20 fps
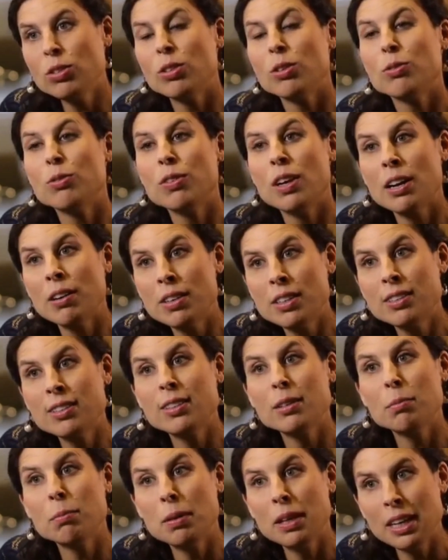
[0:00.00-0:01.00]
to the very
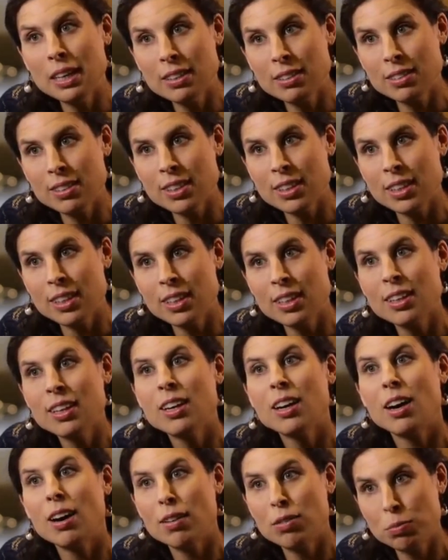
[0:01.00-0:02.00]
stability
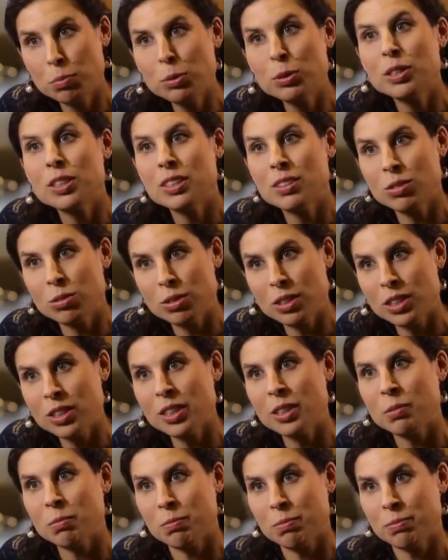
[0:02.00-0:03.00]
of Putin's
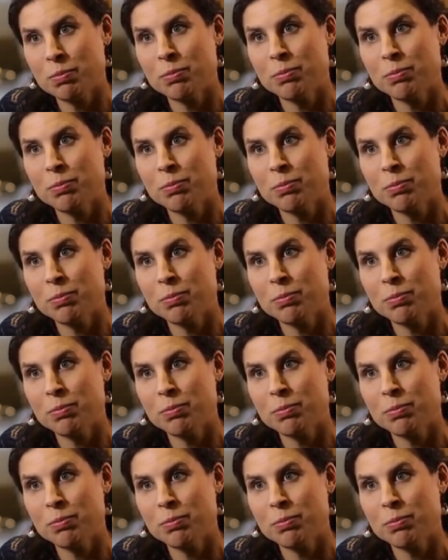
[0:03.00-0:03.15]
regime.